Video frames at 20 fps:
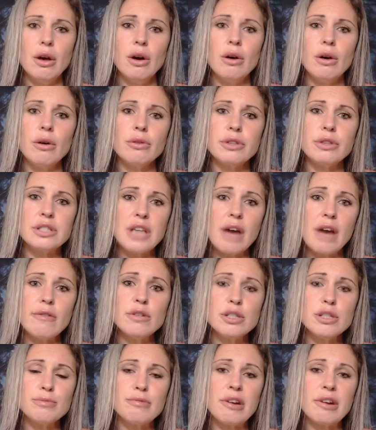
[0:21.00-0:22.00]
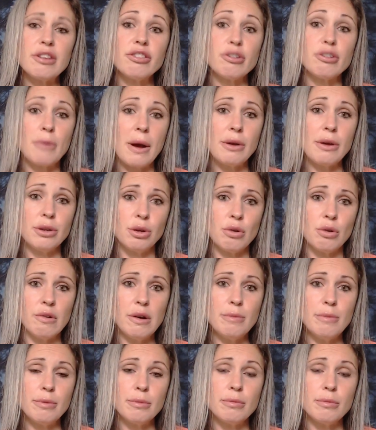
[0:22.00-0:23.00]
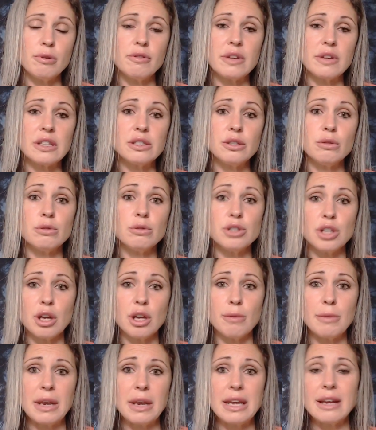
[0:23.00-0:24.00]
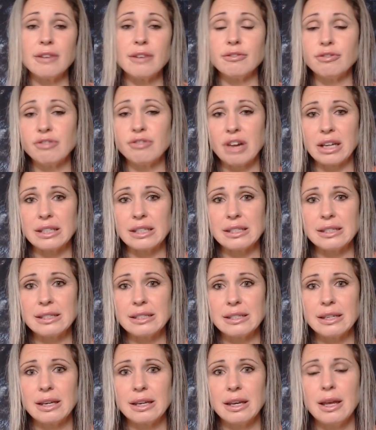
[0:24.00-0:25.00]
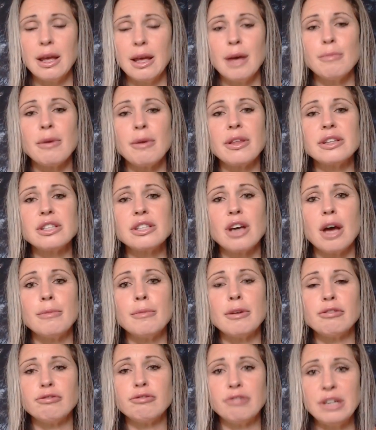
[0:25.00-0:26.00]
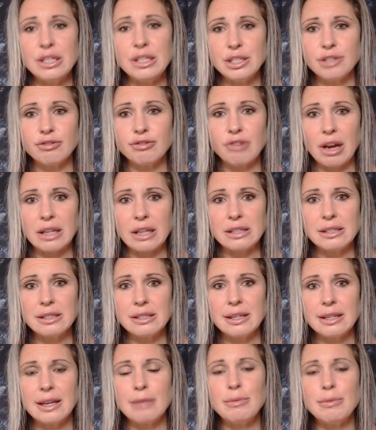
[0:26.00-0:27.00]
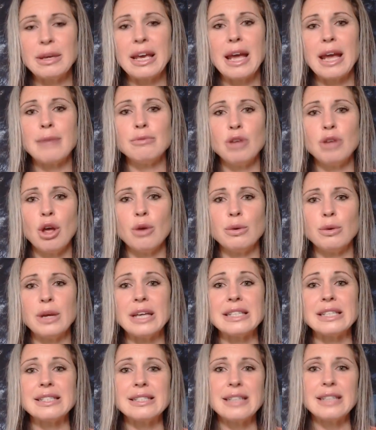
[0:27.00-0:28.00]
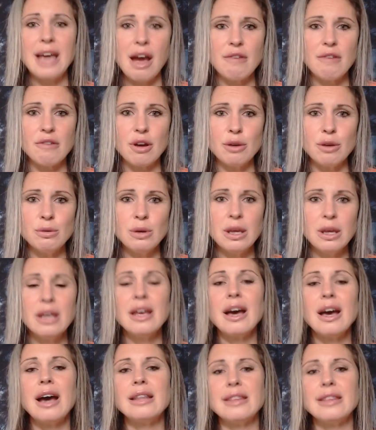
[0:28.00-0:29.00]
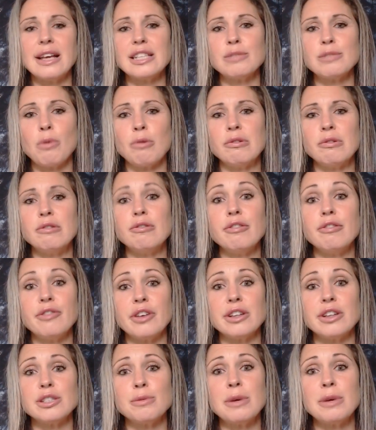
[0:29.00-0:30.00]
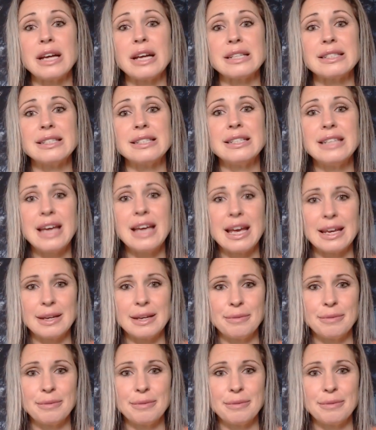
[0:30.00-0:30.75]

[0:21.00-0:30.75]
The tarot spread throughout Europe, moving to Germany and France. By the time it reached France, it became known as tarot, and that's what we refer to it as today.